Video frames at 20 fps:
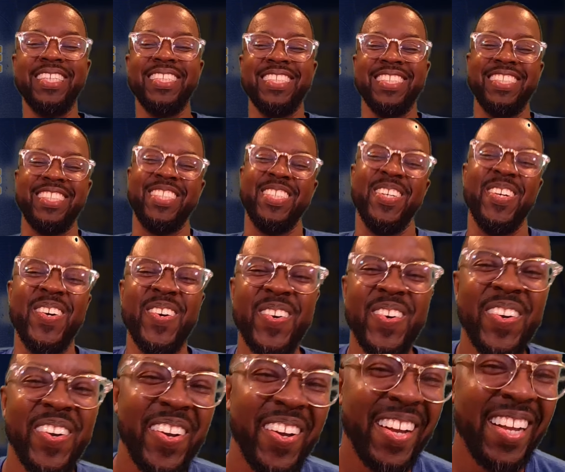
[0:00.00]
So,
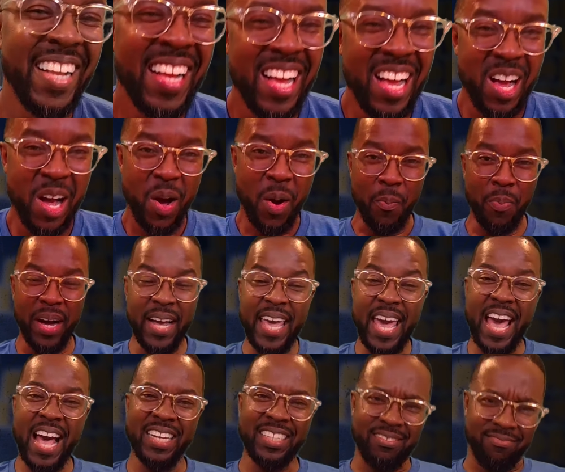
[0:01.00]
but
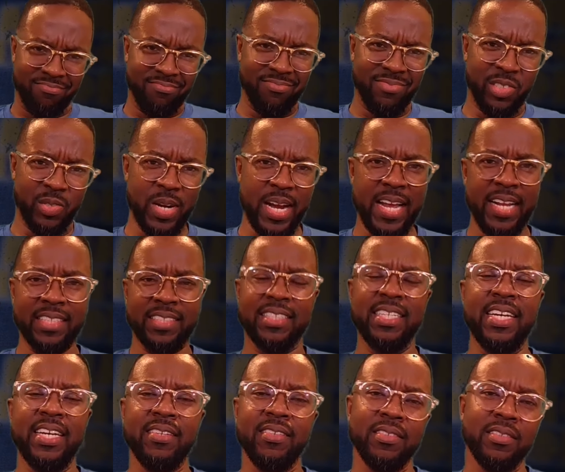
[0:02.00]
yeah, greatest
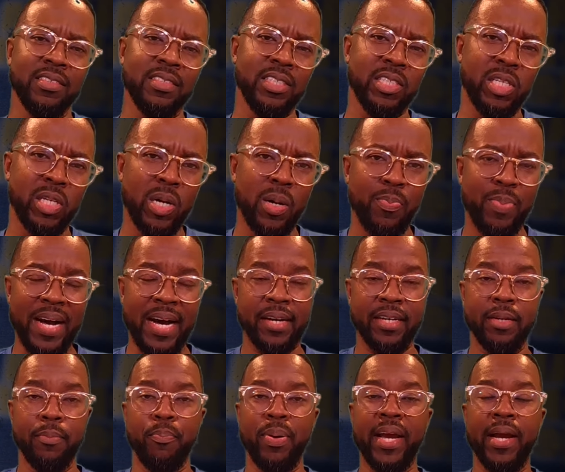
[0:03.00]
thing about
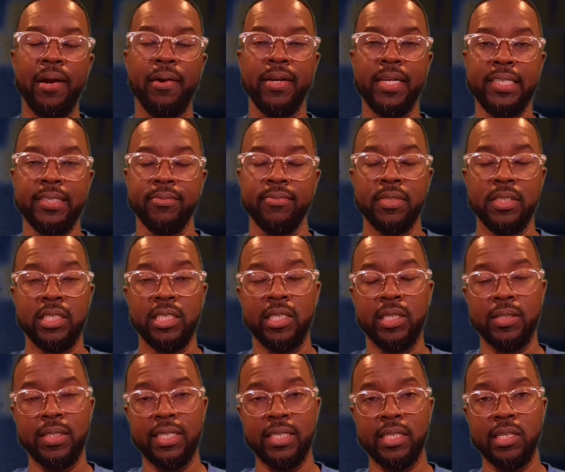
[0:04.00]
it, parity.
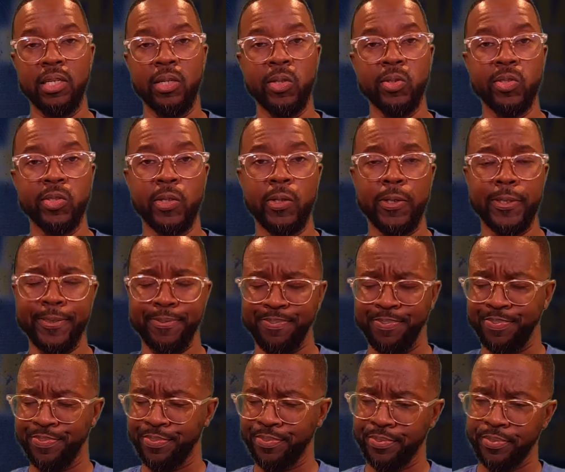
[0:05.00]
That goes on.
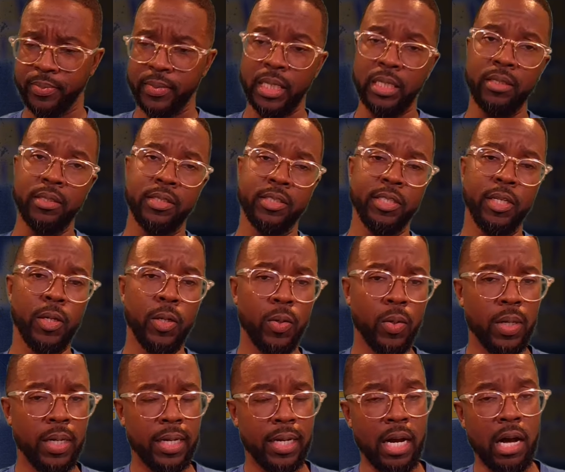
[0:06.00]
So
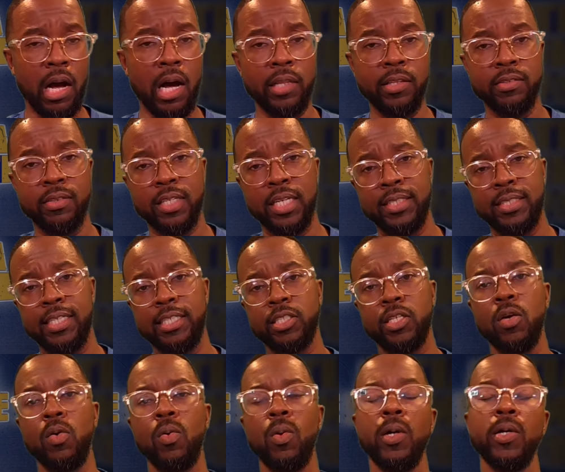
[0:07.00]
other things that's
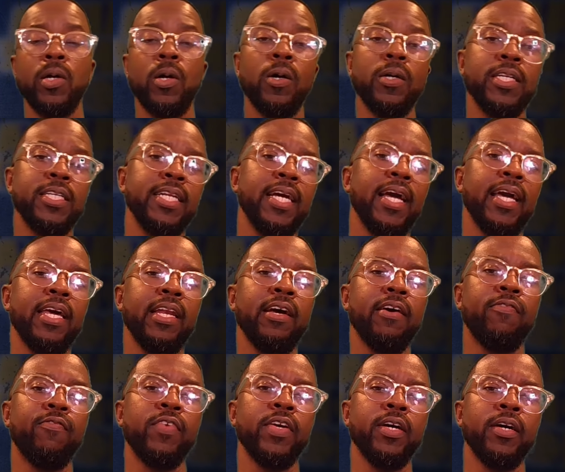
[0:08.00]
going on in the
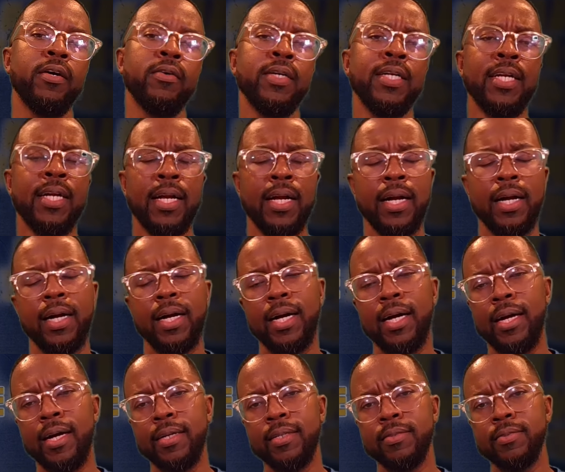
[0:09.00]
NFL,
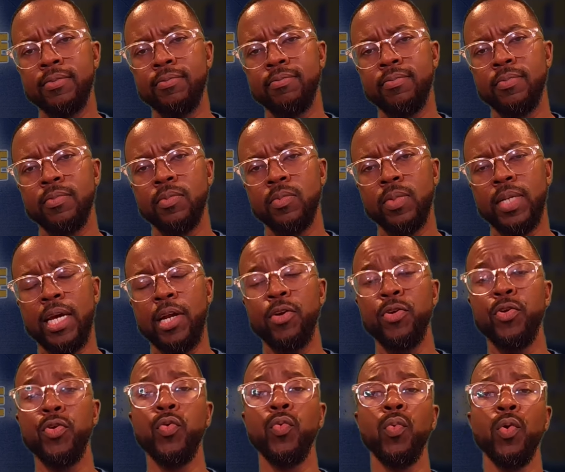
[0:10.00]
uh, we got a
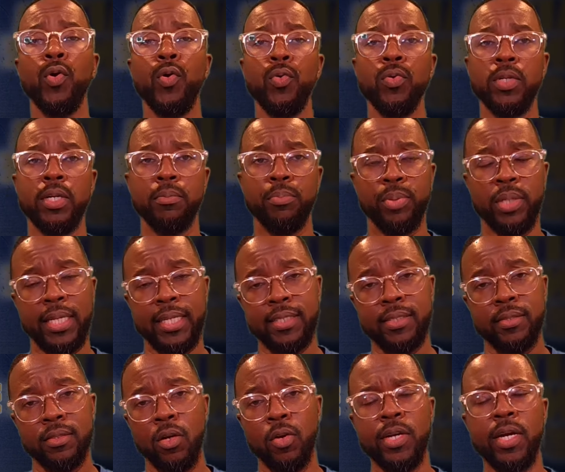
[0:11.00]
new rule in
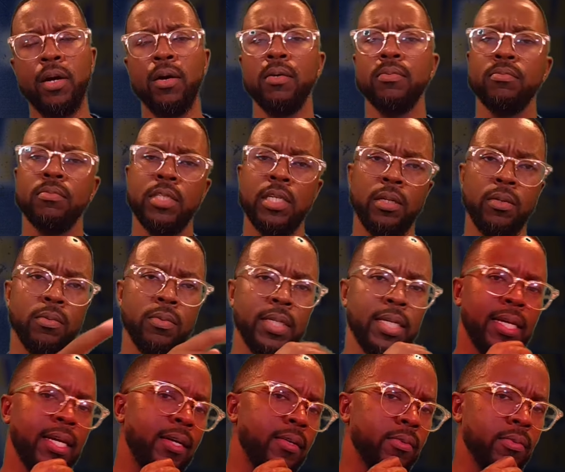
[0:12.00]
place. Or no, we
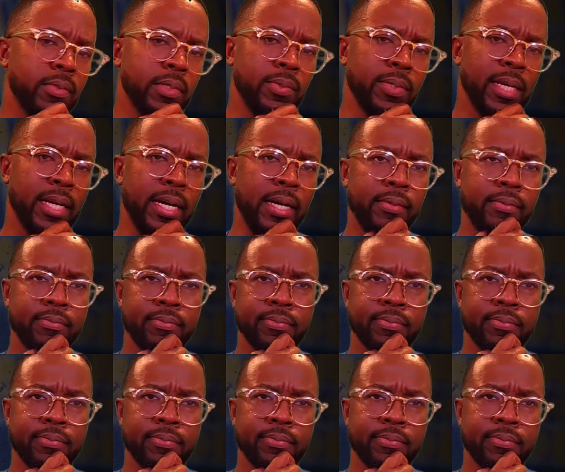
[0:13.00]
got what we got.